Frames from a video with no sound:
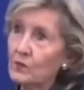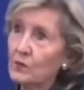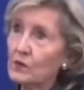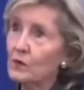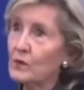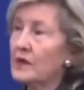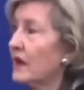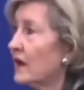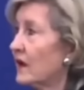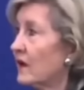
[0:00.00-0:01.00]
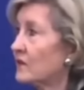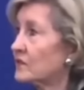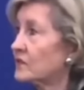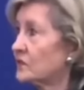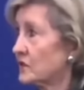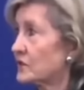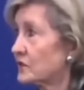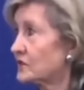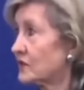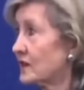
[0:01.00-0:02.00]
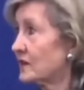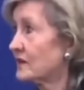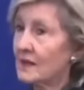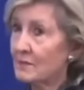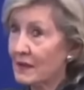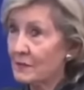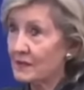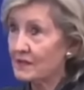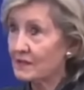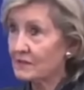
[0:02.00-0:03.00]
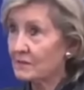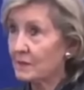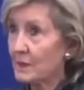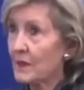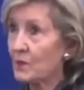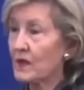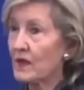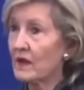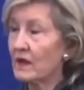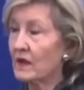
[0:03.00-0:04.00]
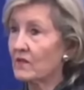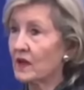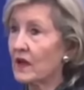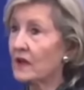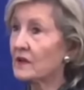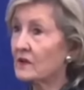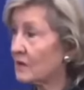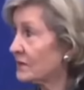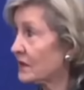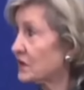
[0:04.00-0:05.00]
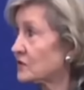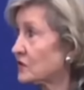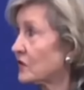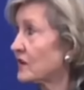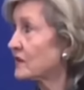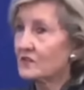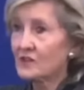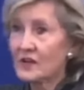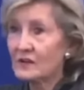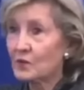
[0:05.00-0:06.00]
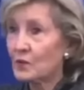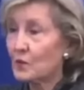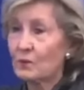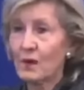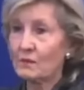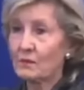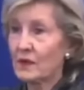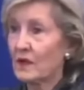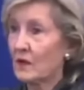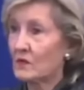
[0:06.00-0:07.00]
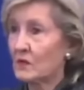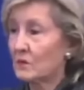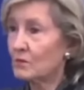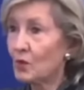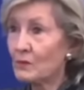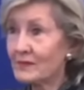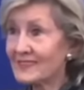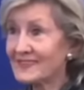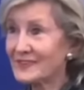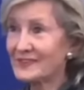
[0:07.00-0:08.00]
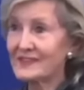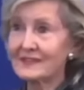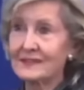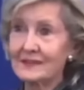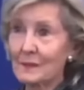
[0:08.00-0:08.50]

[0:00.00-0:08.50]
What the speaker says: What would we have to deter China? In my opinion, we have economic strength. China will probably have more military,